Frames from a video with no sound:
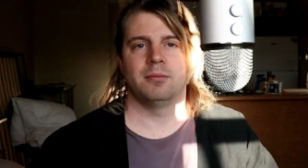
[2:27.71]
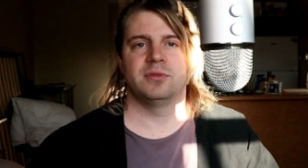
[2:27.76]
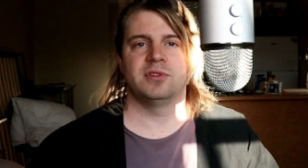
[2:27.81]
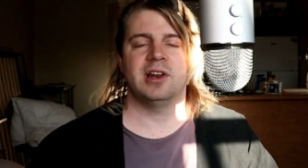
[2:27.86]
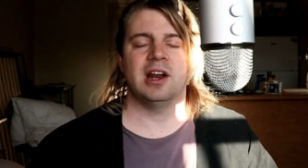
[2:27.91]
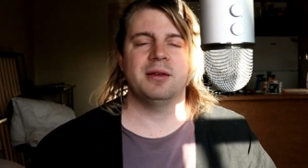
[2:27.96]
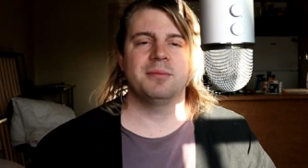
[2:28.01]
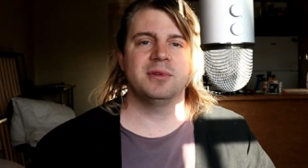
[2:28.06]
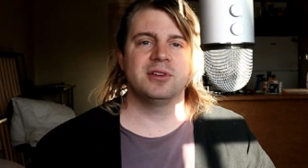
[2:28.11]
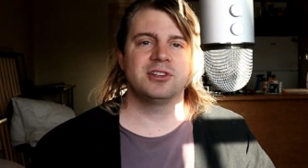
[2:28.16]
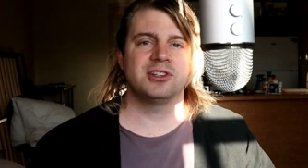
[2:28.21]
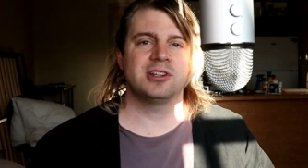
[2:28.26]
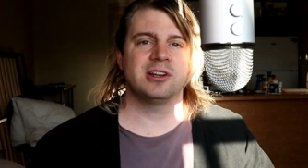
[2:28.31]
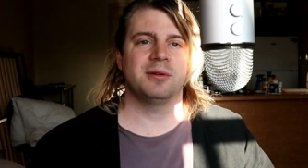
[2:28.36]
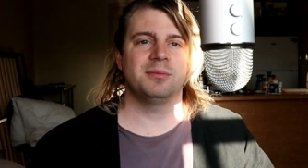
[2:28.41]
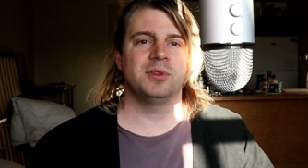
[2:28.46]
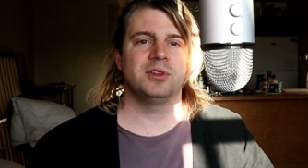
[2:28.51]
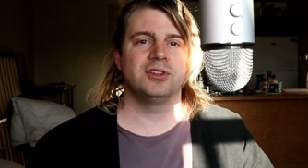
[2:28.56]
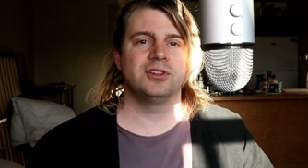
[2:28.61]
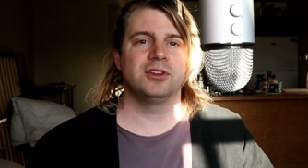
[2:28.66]
Did I mention
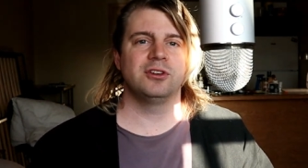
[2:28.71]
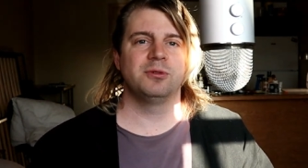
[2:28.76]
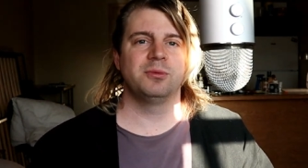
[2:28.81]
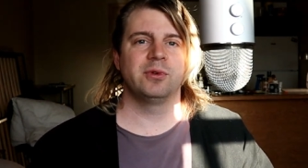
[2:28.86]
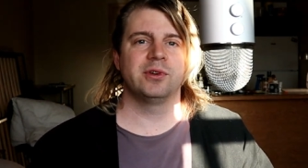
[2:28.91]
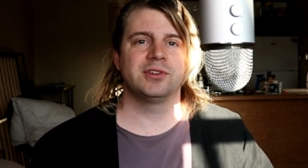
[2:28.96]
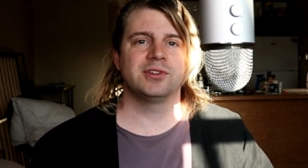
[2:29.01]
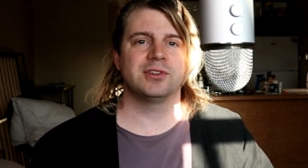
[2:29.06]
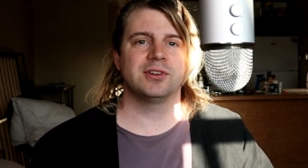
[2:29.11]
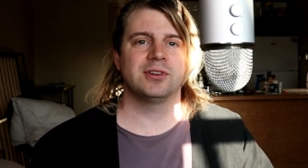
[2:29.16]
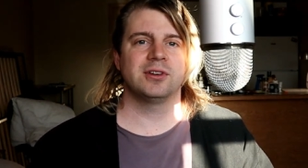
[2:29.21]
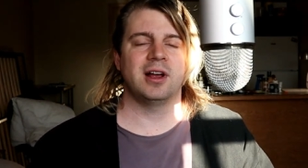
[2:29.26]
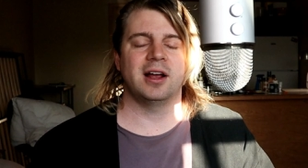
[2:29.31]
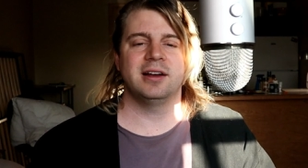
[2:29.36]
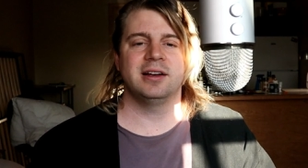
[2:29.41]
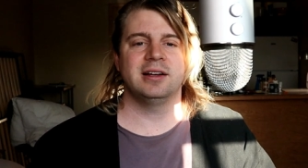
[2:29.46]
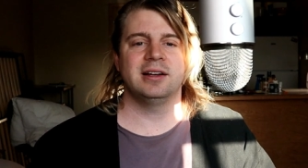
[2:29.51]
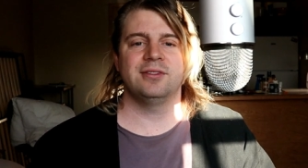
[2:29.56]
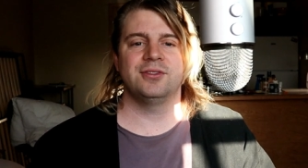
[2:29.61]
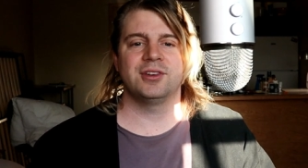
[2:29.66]
I'm the Doom Wizard? I
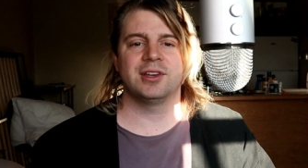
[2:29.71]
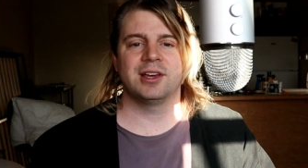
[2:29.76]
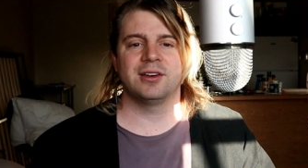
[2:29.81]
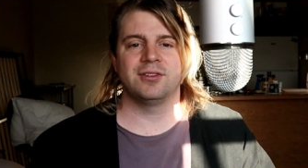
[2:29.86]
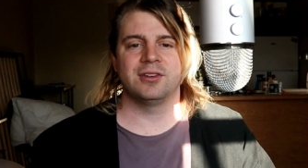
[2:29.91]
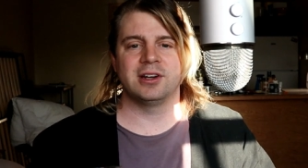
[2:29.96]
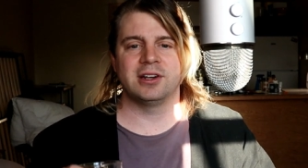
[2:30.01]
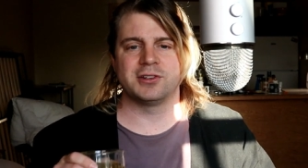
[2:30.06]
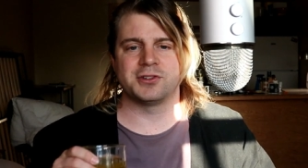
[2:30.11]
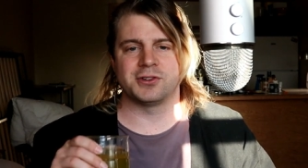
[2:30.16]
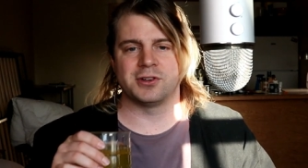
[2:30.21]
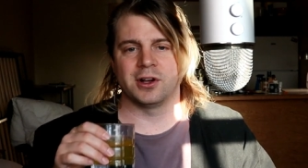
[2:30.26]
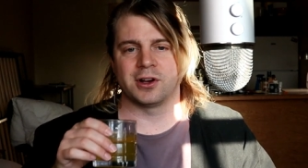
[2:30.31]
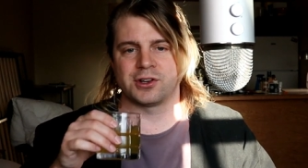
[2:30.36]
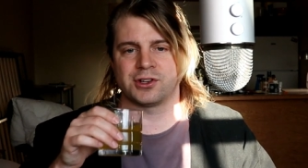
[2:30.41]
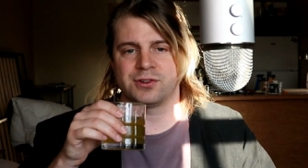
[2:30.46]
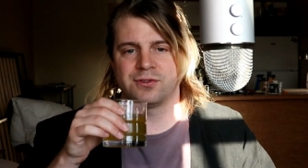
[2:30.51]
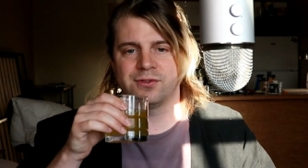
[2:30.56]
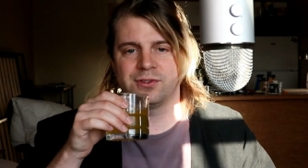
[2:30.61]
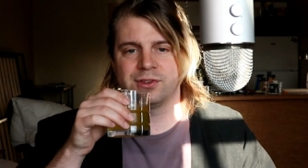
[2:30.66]
didn't even give it an
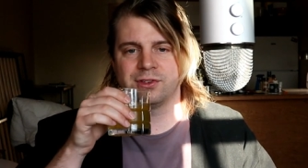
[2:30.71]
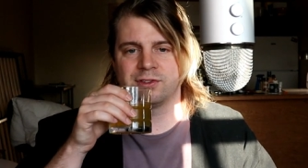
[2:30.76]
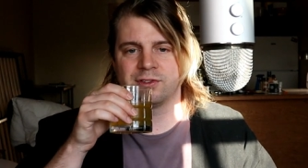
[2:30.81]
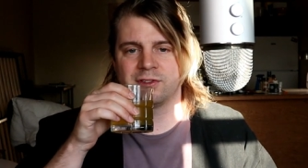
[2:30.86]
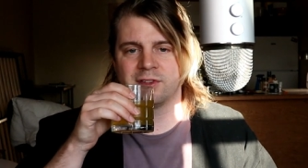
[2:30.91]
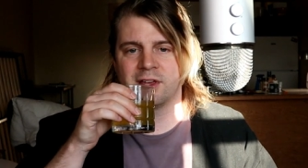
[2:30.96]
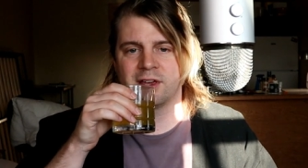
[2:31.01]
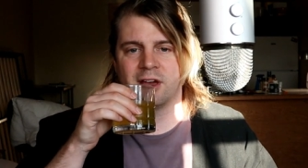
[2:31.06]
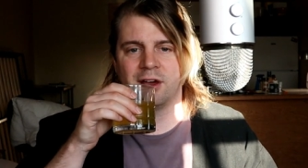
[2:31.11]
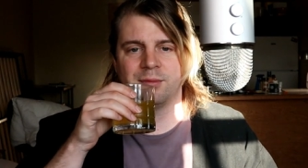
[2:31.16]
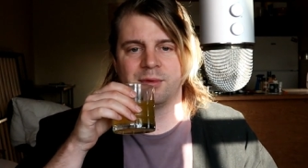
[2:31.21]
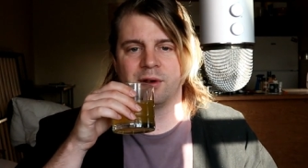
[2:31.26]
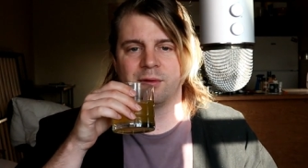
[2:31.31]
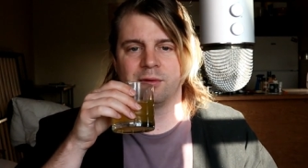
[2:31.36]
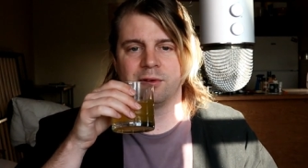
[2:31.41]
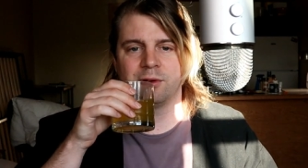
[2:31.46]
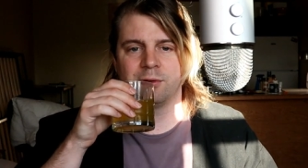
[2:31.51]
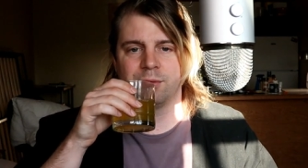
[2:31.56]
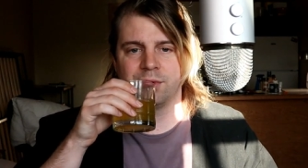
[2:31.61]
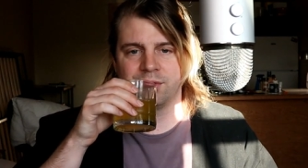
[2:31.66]
introduction for this thing. I'm not
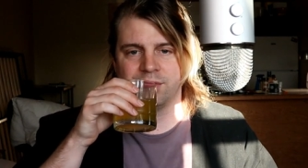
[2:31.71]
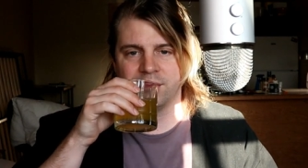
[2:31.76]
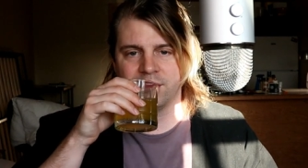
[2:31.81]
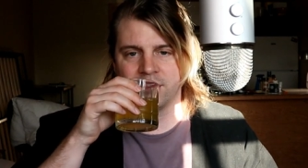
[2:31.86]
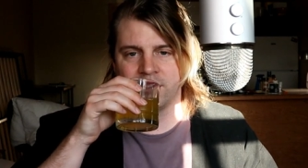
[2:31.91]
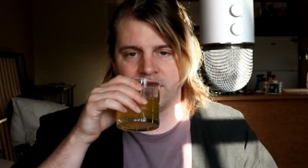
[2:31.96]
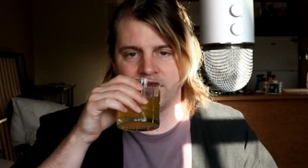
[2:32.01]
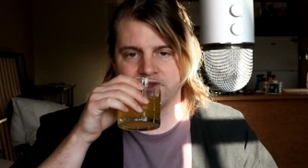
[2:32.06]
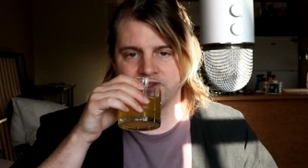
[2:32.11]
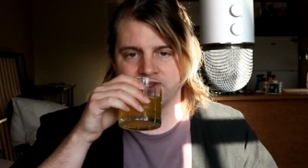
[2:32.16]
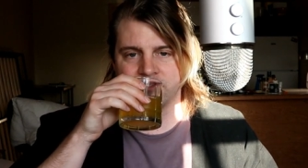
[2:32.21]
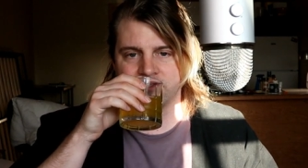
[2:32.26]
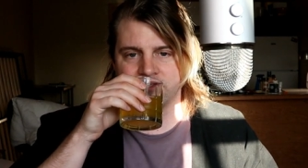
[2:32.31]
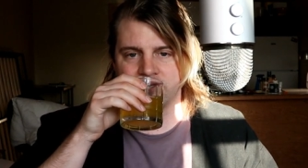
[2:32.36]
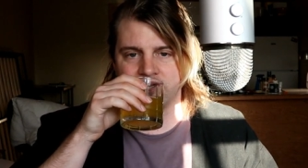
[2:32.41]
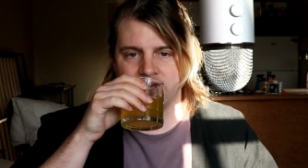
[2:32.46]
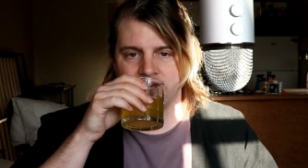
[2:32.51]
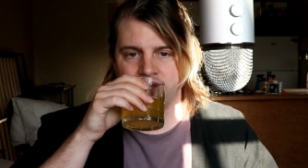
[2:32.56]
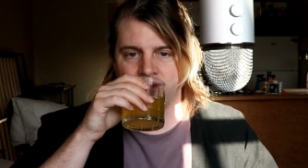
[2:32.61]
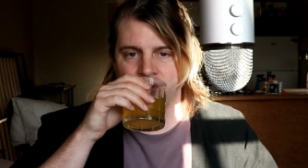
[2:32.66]
really with it, guys,
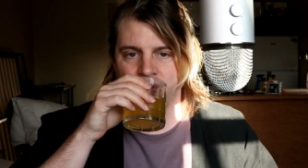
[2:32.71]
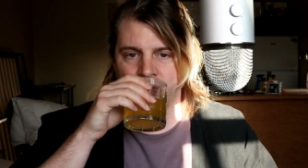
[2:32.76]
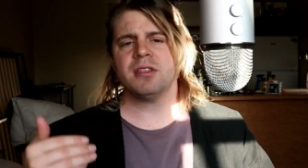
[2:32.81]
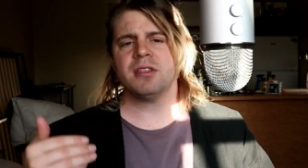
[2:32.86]
today.